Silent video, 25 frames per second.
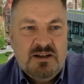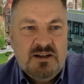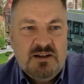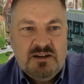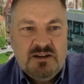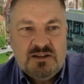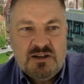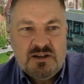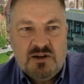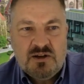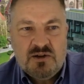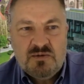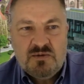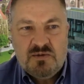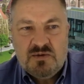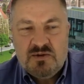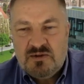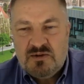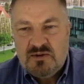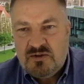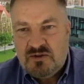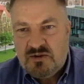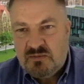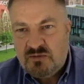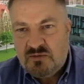So
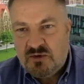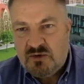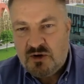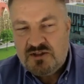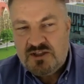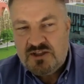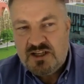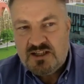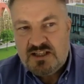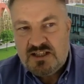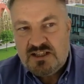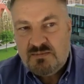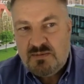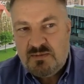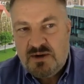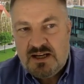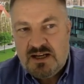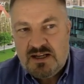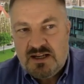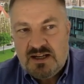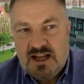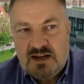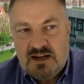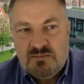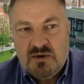the project is being
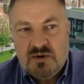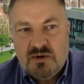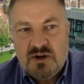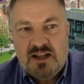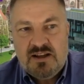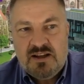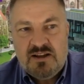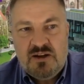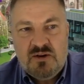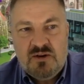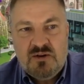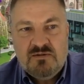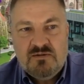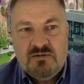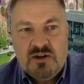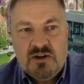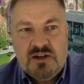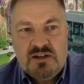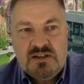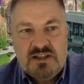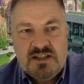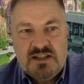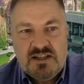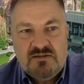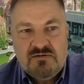led by the
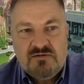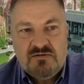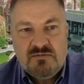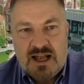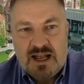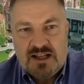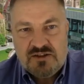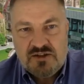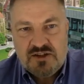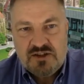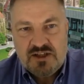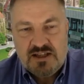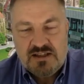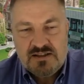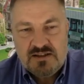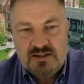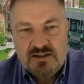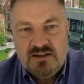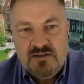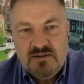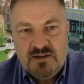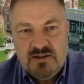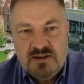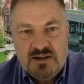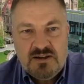University of
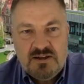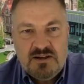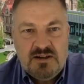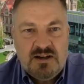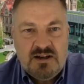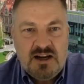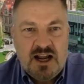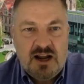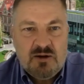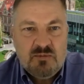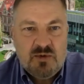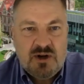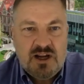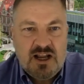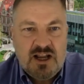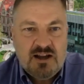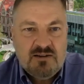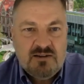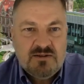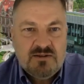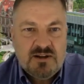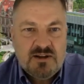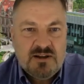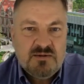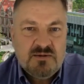Manchester, and we
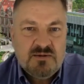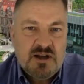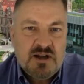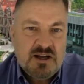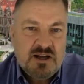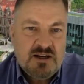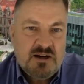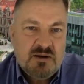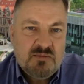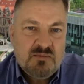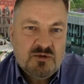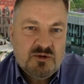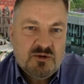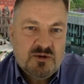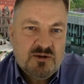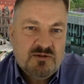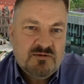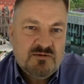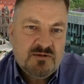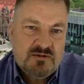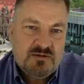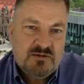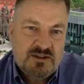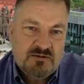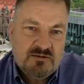have a number
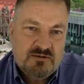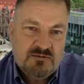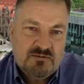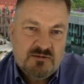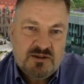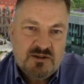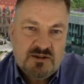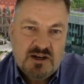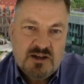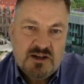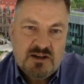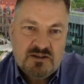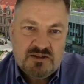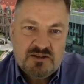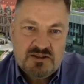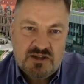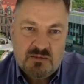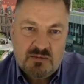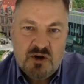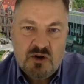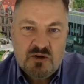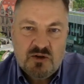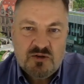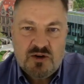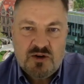of different
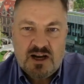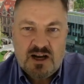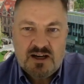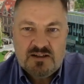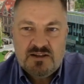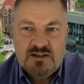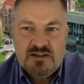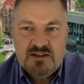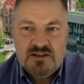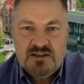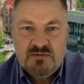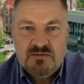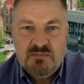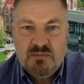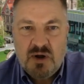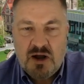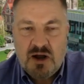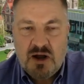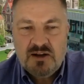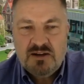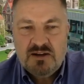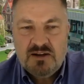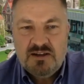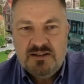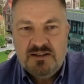subcontractors and
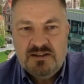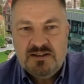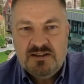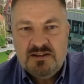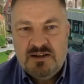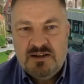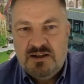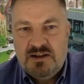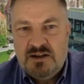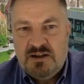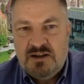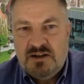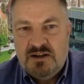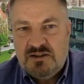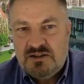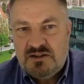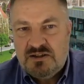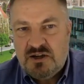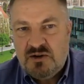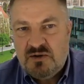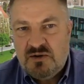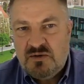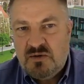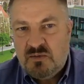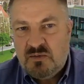partners.
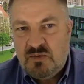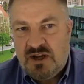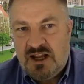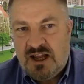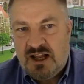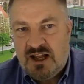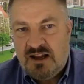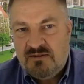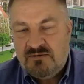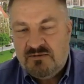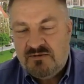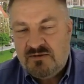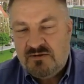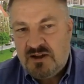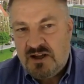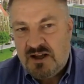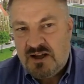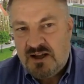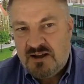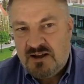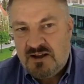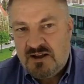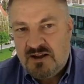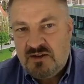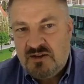So we have
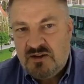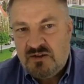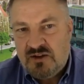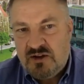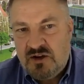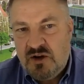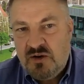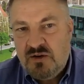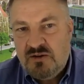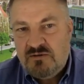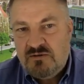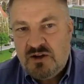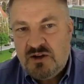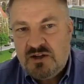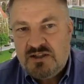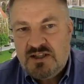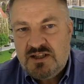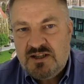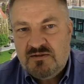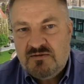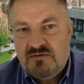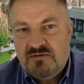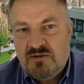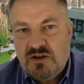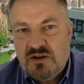the University
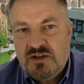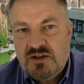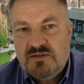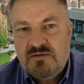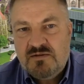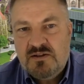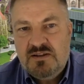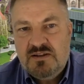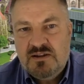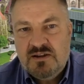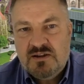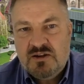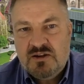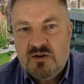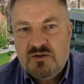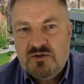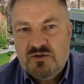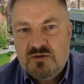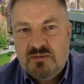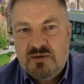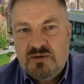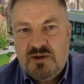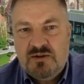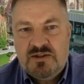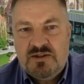of Oxford are
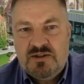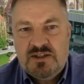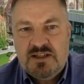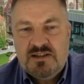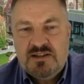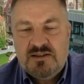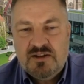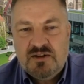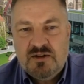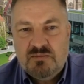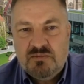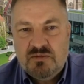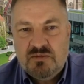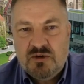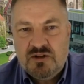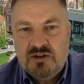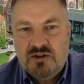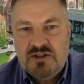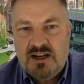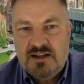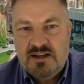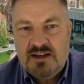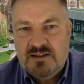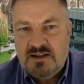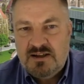contributing to the
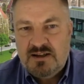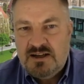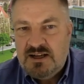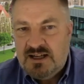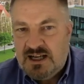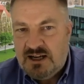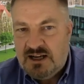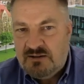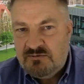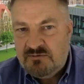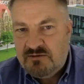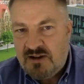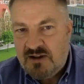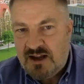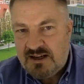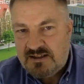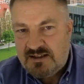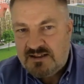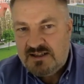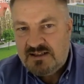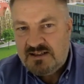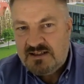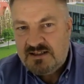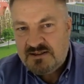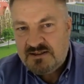project. In fact,
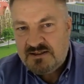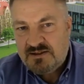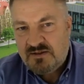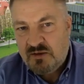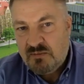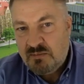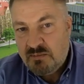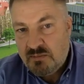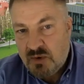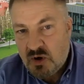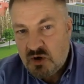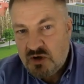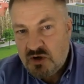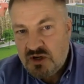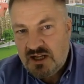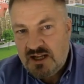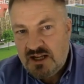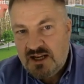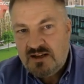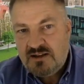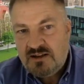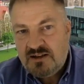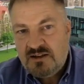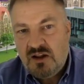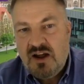it's the
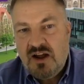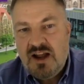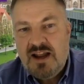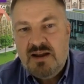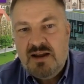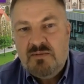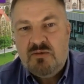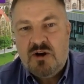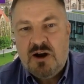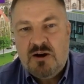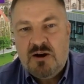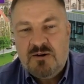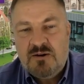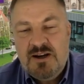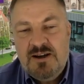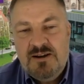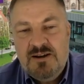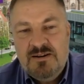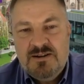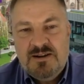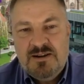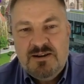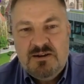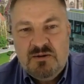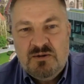Bodleian Library,
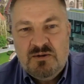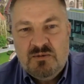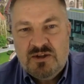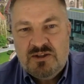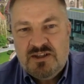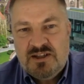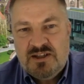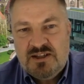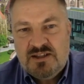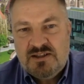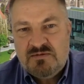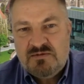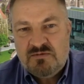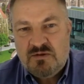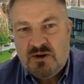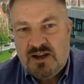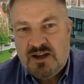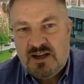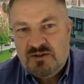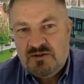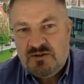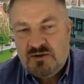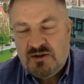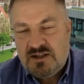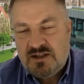which is very
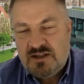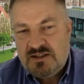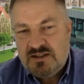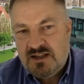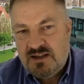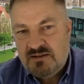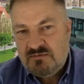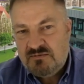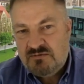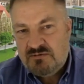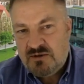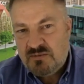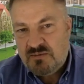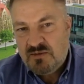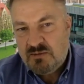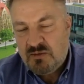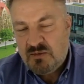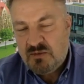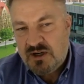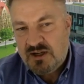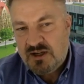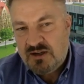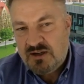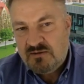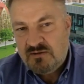interesting from the
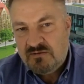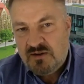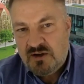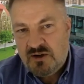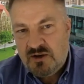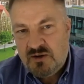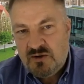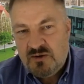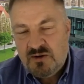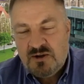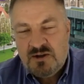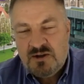point of view